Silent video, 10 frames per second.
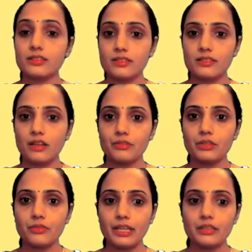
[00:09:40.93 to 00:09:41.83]
This is
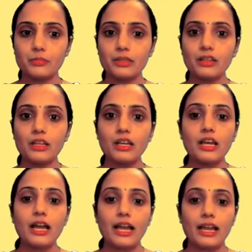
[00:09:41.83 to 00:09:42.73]
our variable,
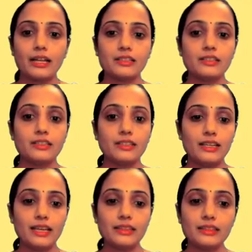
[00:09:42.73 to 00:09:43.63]
and the
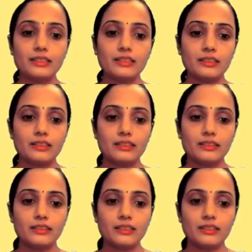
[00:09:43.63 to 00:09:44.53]
length,
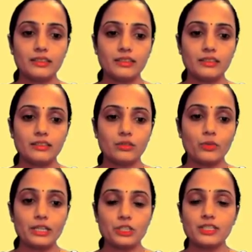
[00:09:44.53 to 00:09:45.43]
the
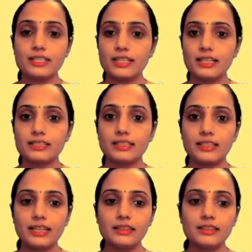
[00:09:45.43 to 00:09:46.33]
question says the
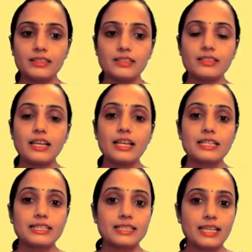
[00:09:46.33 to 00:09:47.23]
length is
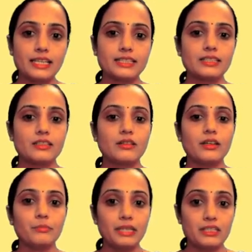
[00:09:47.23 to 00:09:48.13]
6
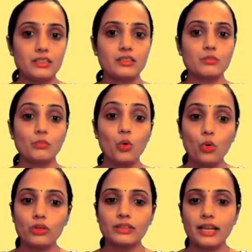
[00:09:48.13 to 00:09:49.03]
meters
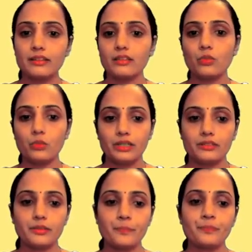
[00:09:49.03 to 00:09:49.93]
more than the
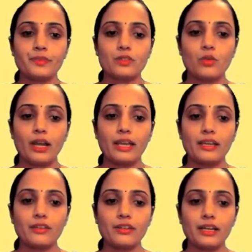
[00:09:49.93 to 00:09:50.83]
width. So I
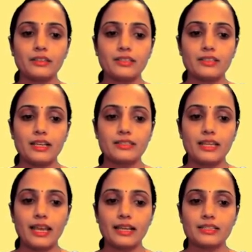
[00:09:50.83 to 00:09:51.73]
can write this as
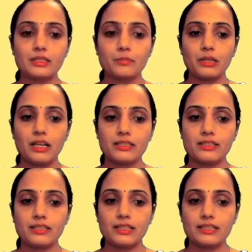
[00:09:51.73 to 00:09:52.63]
x
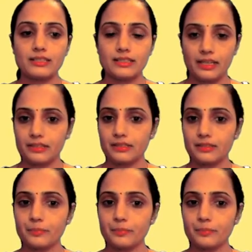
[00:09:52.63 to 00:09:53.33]
plus 6.